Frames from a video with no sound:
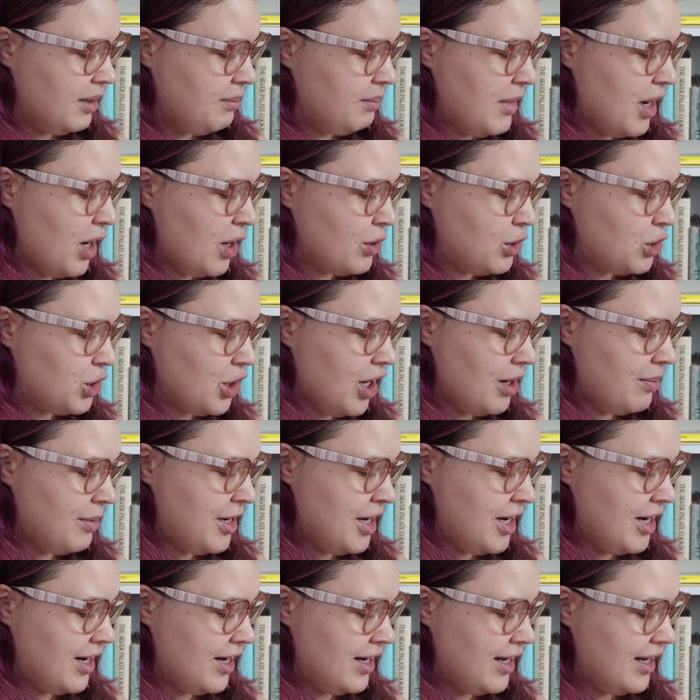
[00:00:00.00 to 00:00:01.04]
Metal
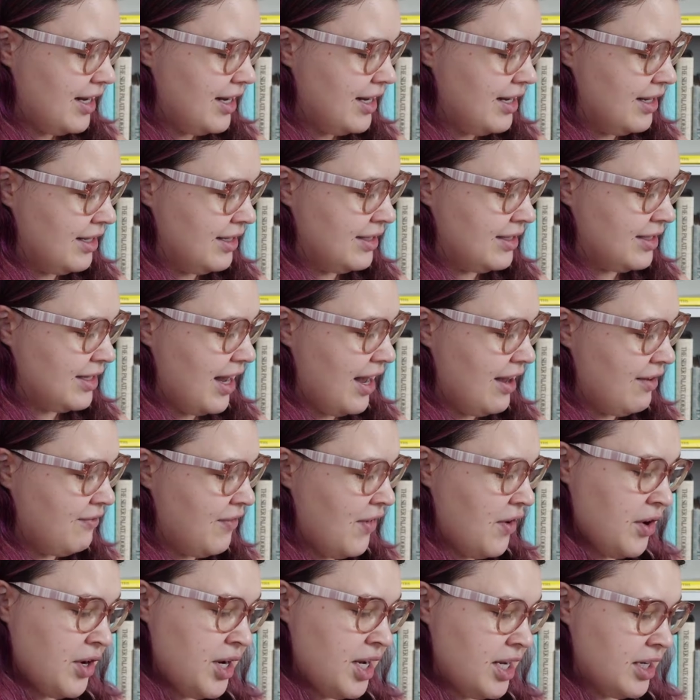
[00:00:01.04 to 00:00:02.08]
charming is a
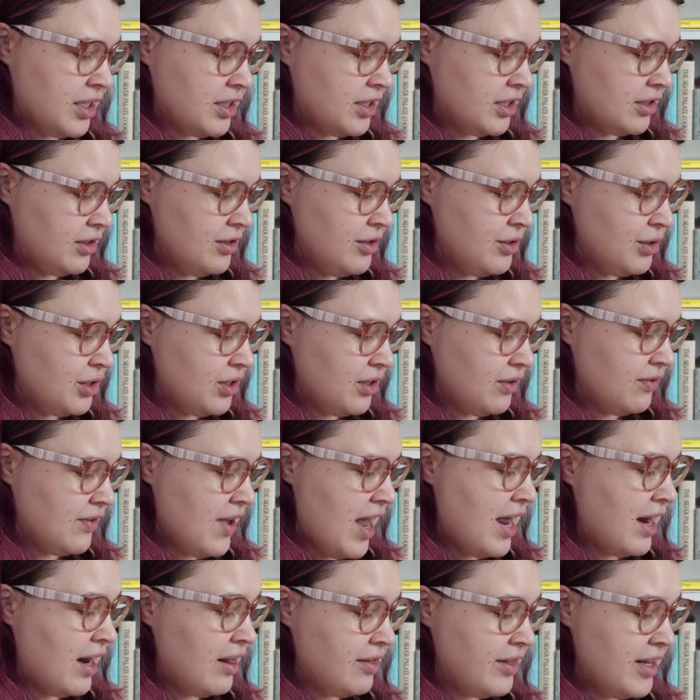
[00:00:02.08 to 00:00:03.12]
very exclusive
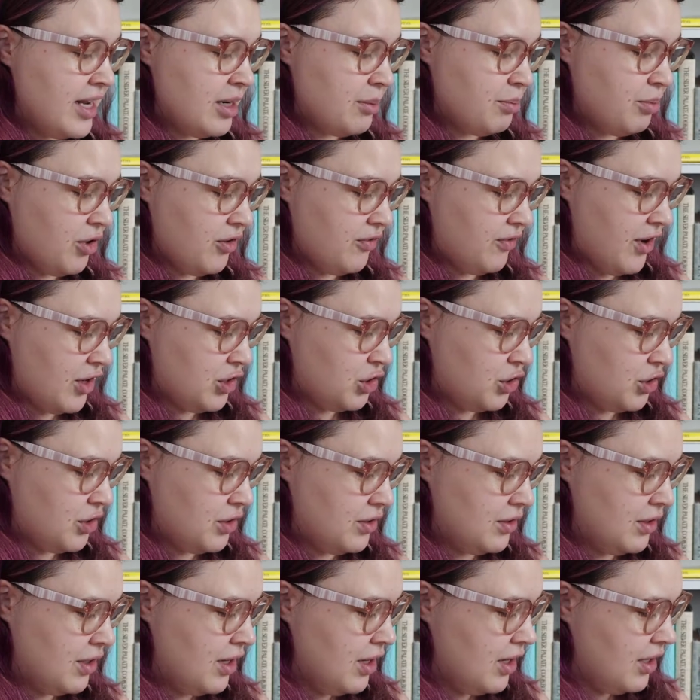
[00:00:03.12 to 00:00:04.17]
and elite
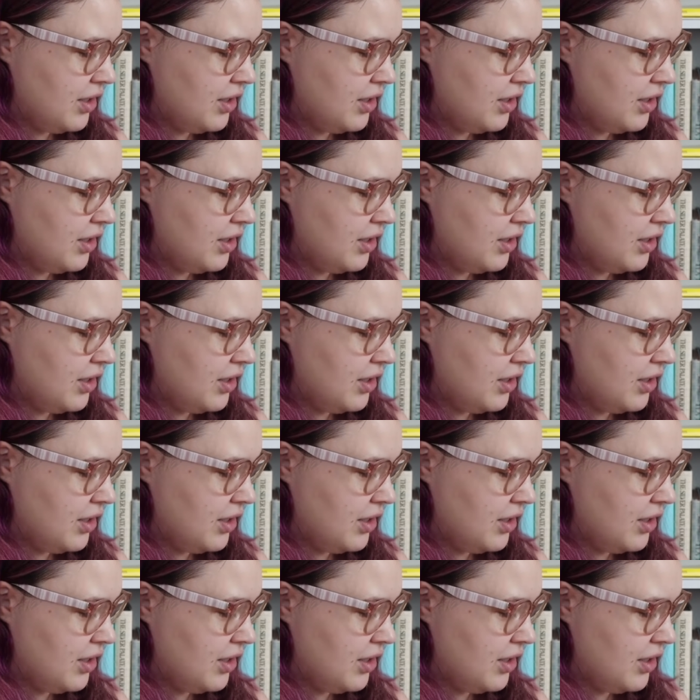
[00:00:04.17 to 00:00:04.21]
profession,